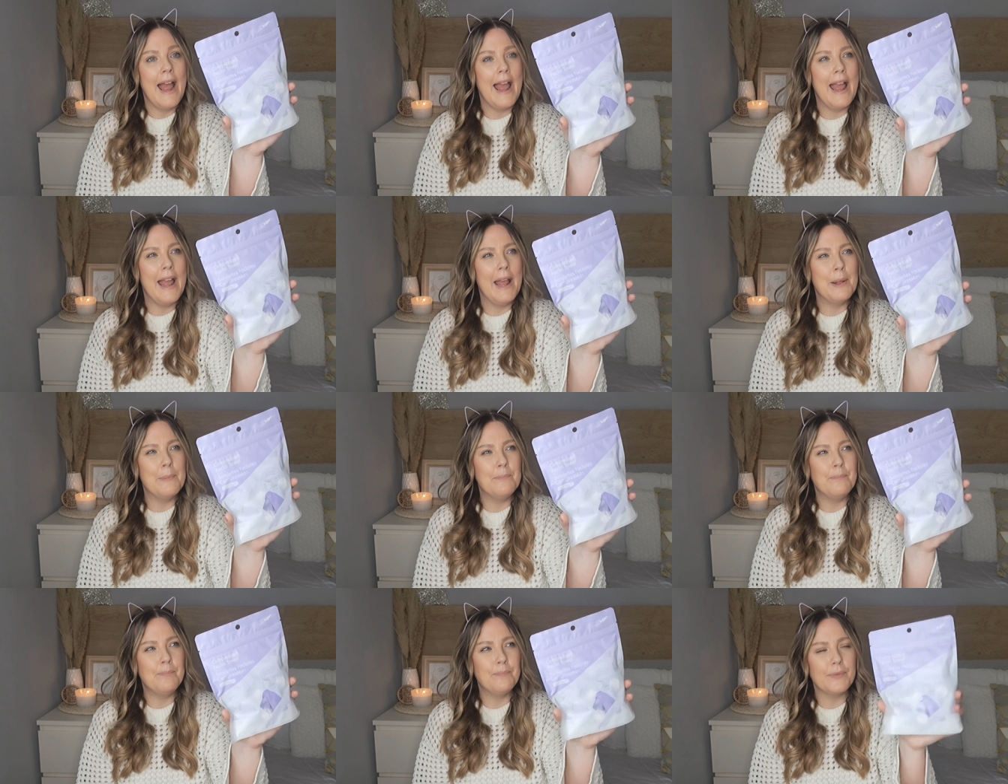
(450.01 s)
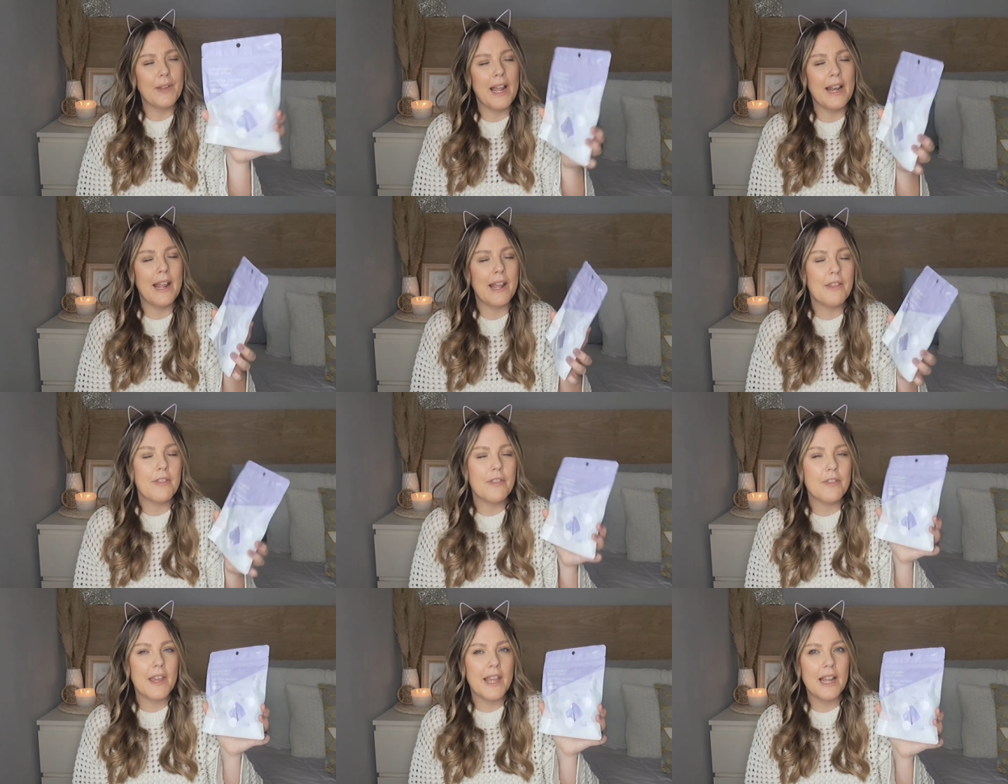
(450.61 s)
Um, and I
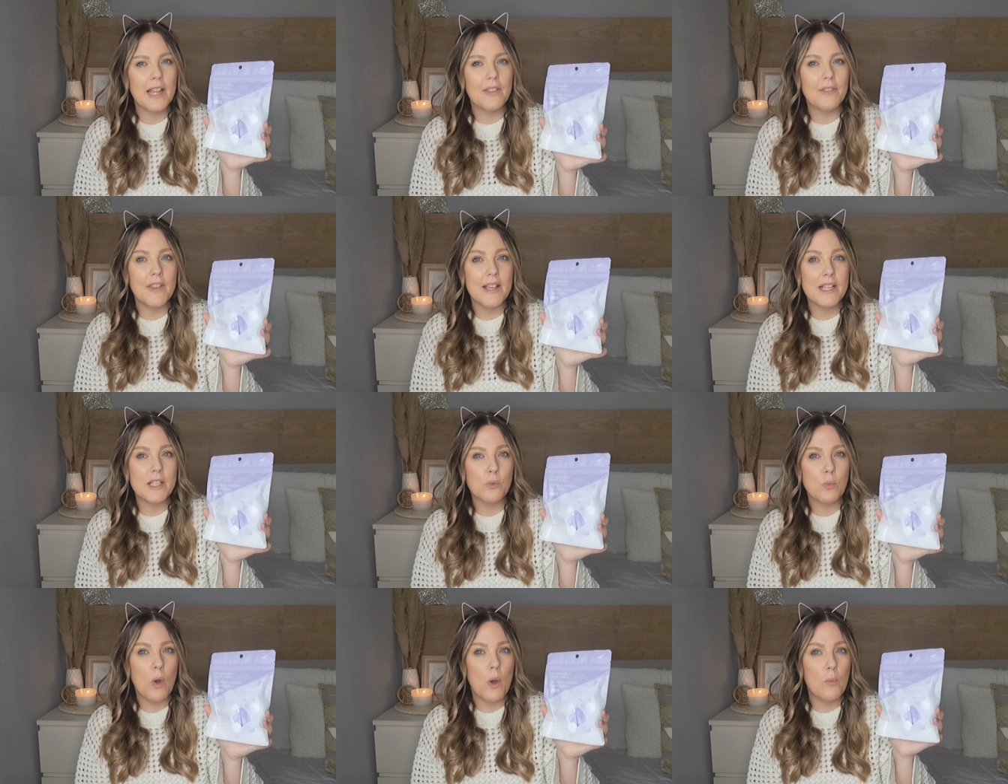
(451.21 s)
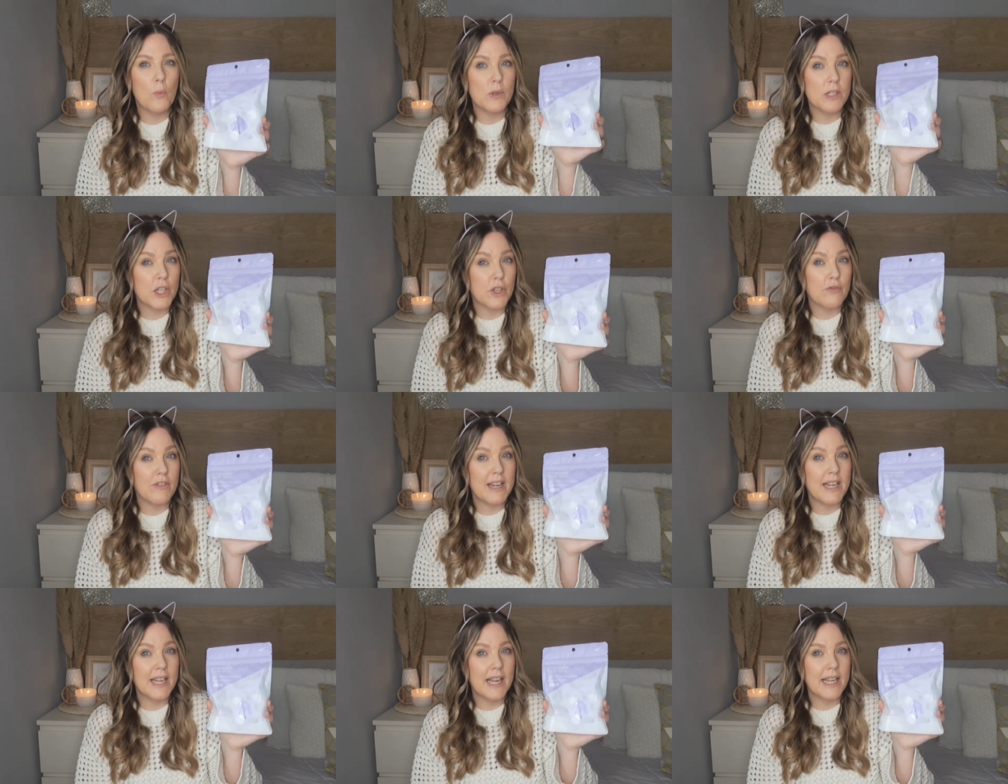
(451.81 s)
think this one was
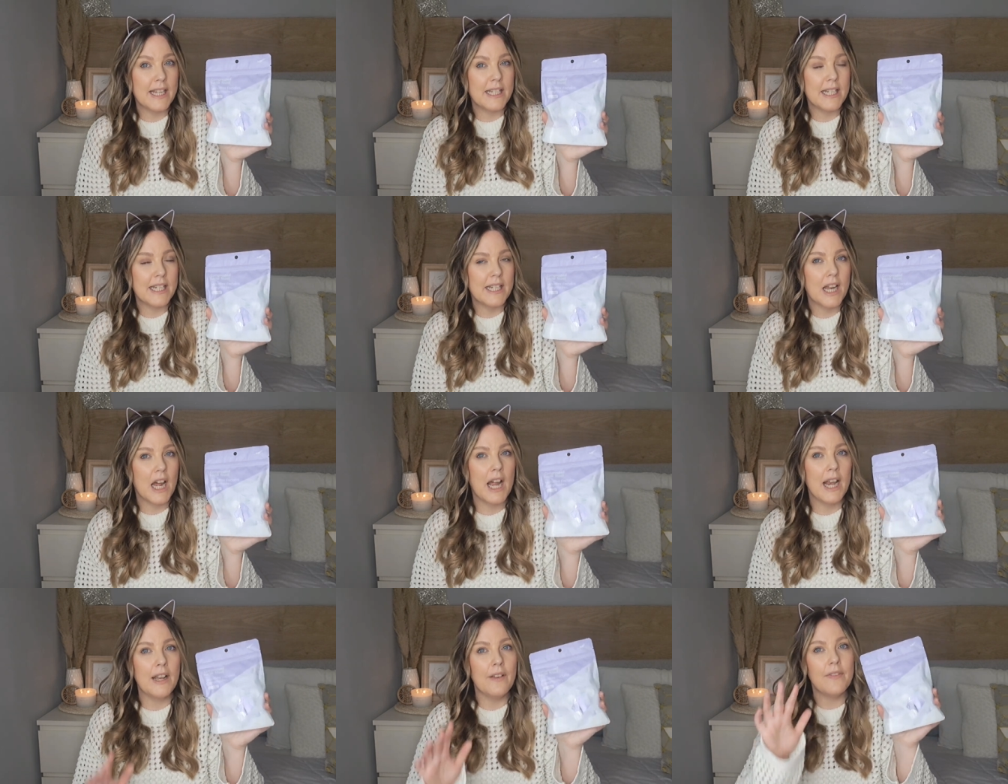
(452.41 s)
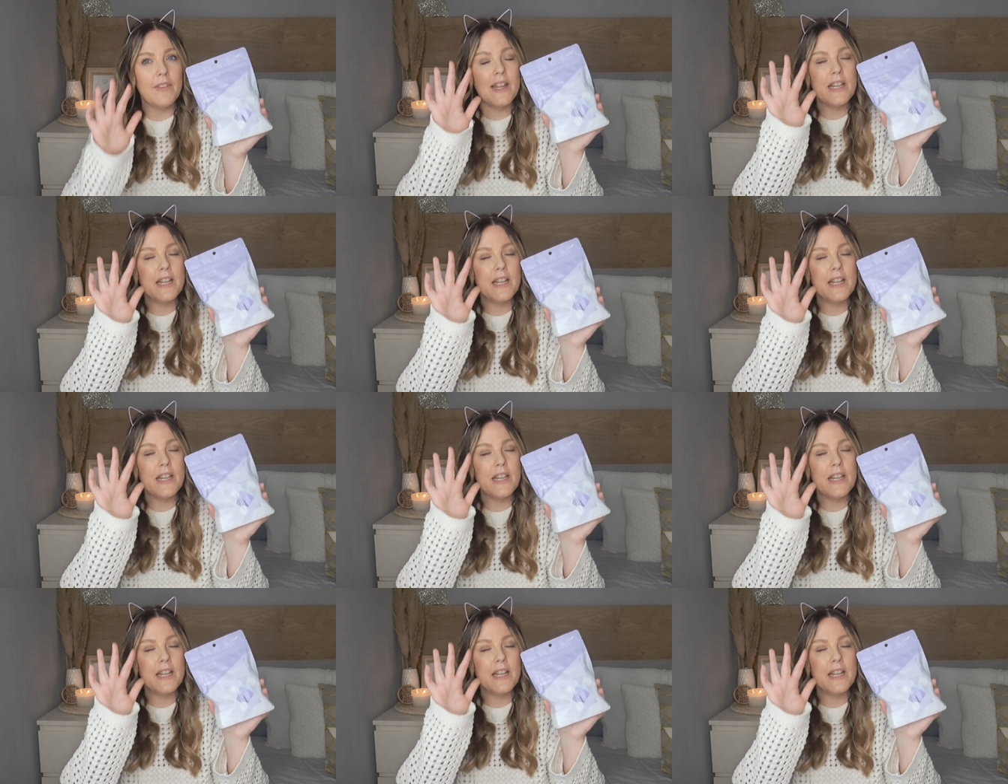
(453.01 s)
3.99.